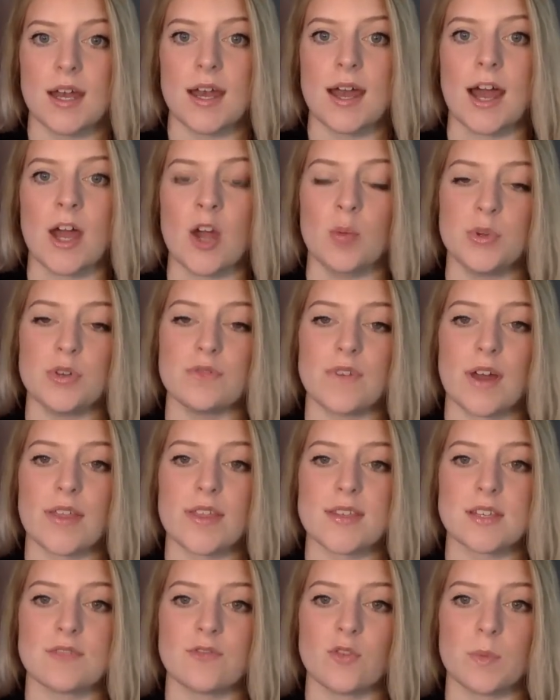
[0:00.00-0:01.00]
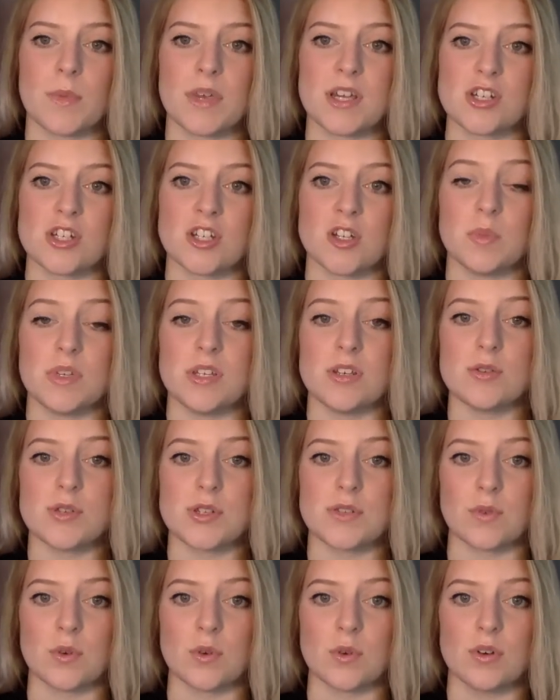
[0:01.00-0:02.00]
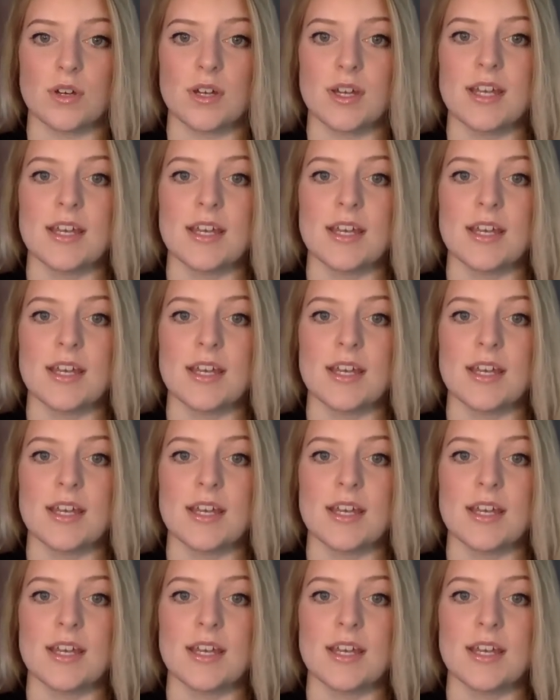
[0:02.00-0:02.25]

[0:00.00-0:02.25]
I hope you found this information to be useful.